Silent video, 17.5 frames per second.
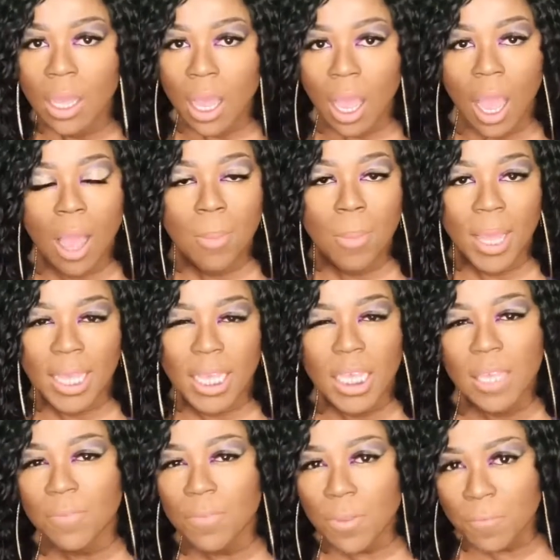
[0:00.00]
I can
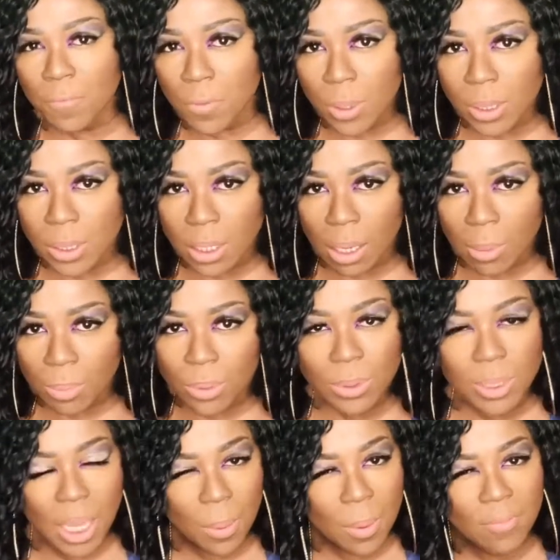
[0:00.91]
give you a few
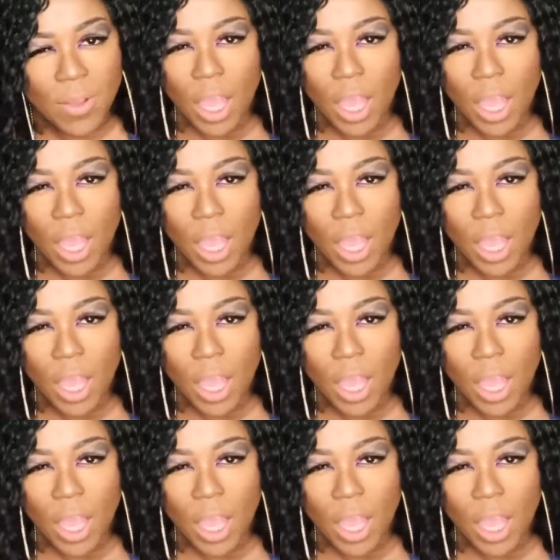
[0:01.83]
examples, however,